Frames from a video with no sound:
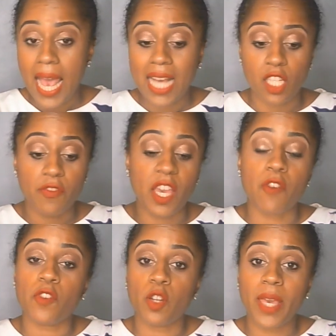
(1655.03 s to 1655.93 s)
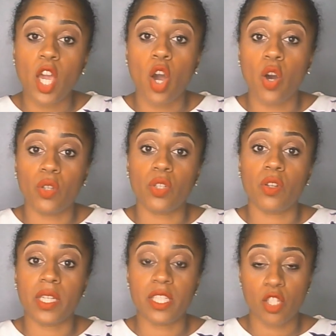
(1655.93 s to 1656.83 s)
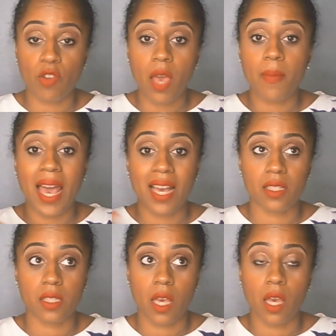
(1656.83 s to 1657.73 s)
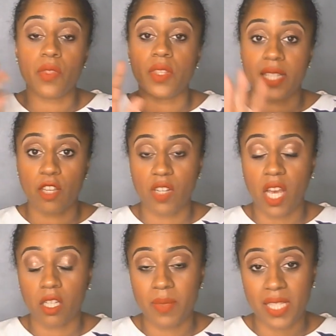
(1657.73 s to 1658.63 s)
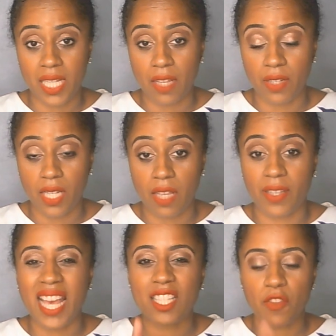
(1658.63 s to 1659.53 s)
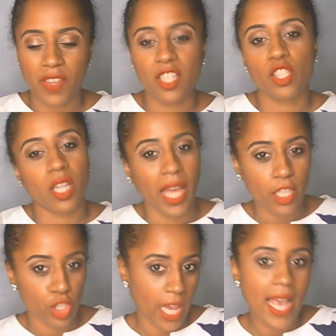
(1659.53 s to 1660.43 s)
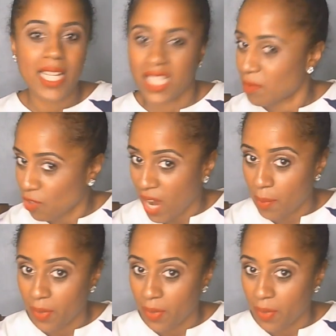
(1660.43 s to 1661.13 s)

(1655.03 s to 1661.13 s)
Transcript: And don't forget, follow me on Instagram at the Sacred Alchemist 1111. And don't forget to like, share, and subscribe.